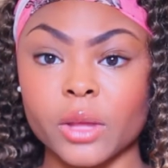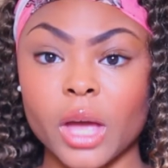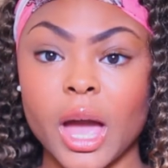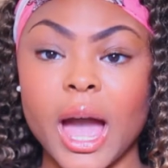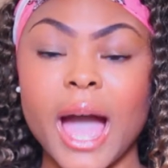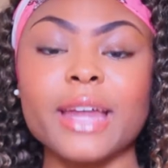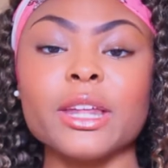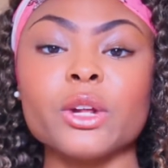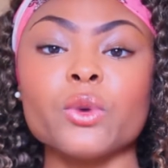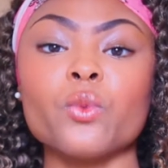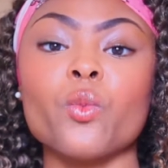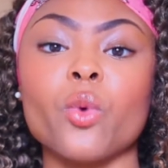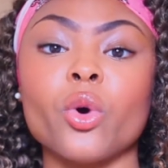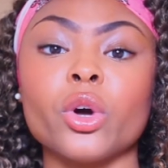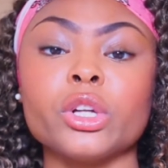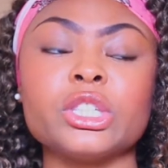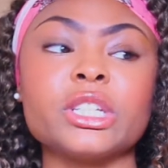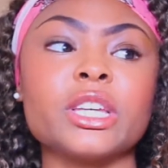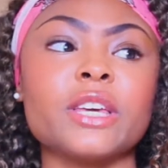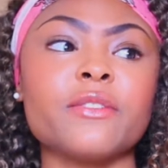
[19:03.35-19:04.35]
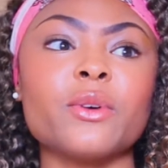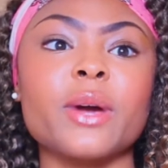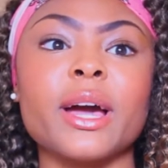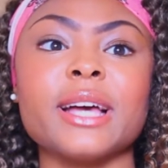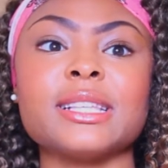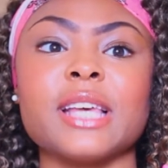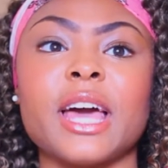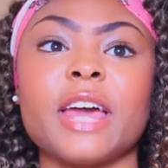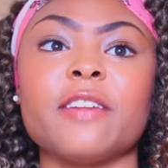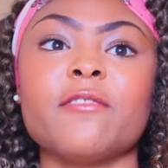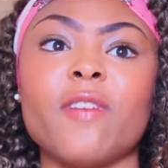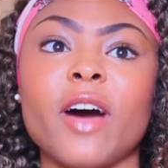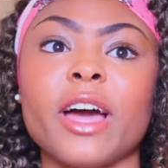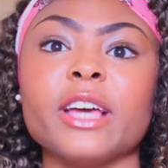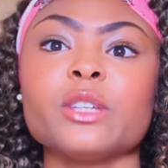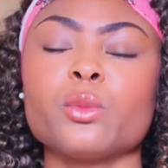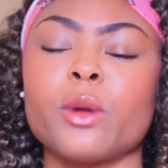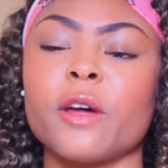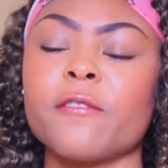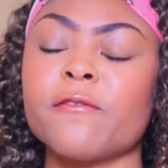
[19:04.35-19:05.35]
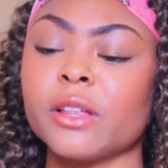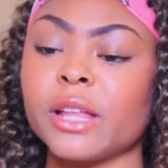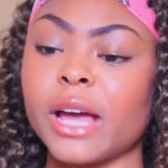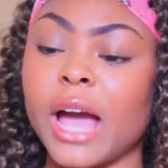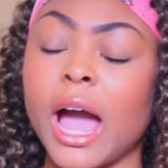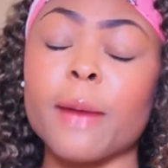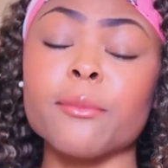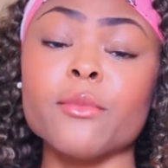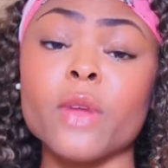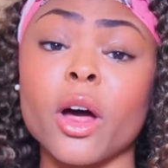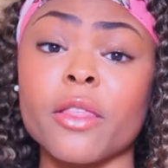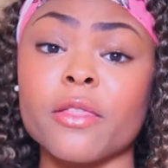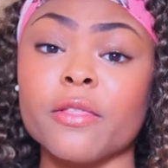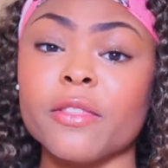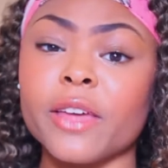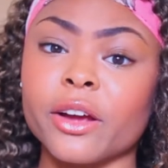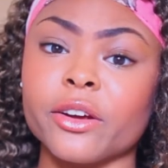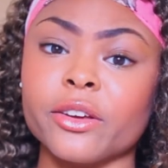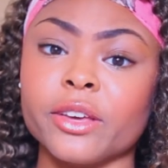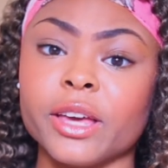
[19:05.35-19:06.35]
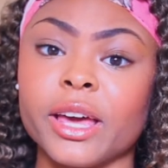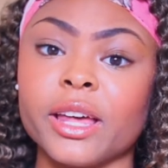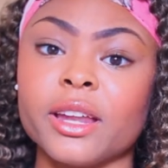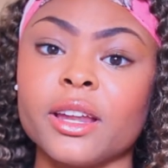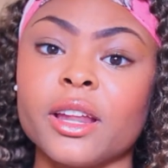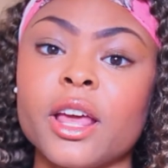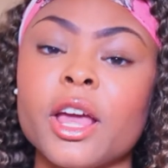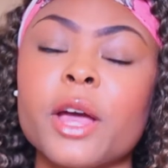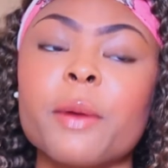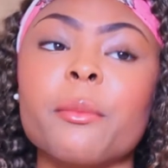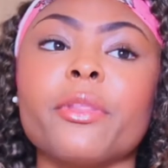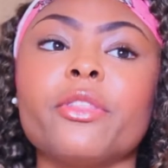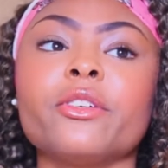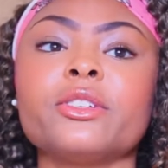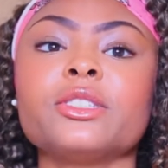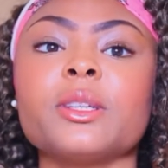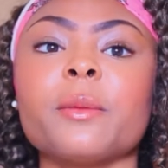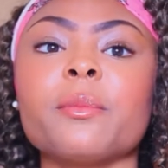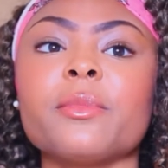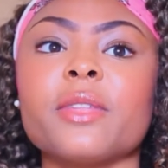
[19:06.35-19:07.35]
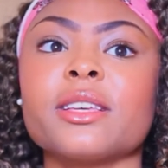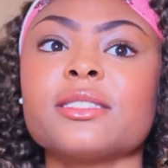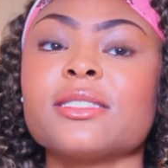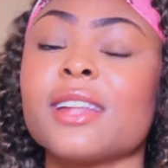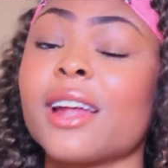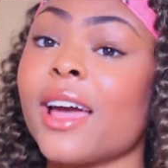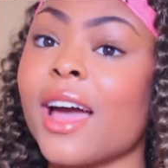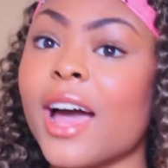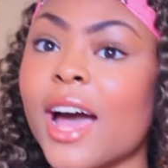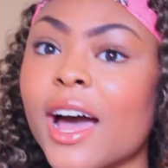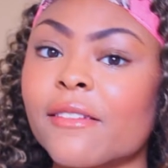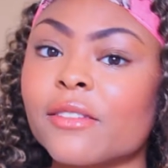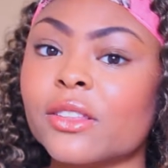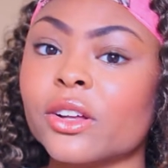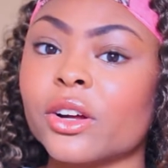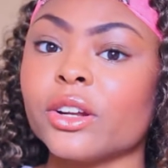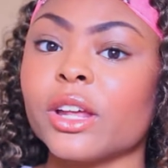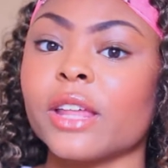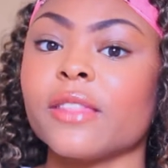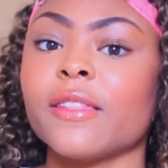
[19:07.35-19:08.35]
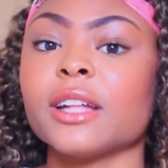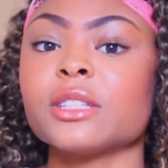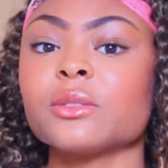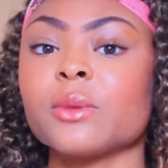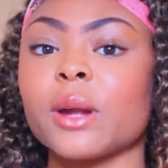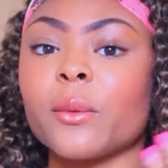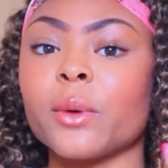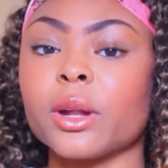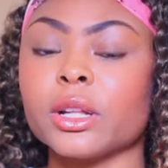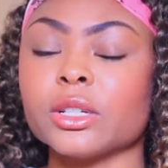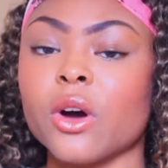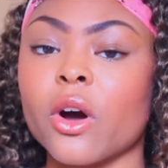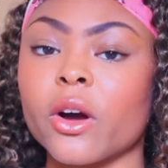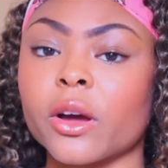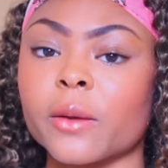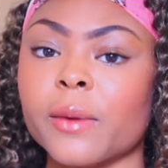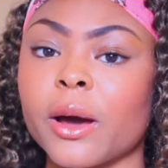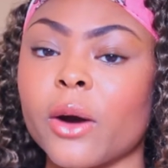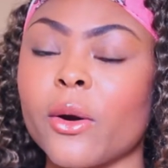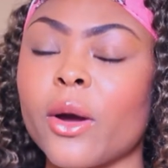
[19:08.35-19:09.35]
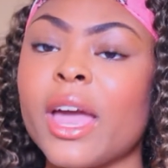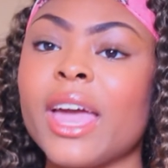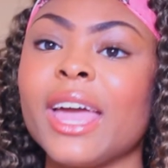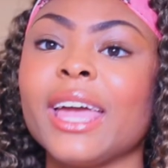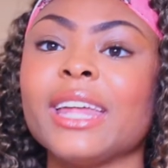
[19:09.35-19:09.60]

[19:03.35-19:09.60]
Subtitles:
I didn't want to give you guys advice when I feel like I'm not there yet, but there's some things that I have learned, and that's what I want to talk about.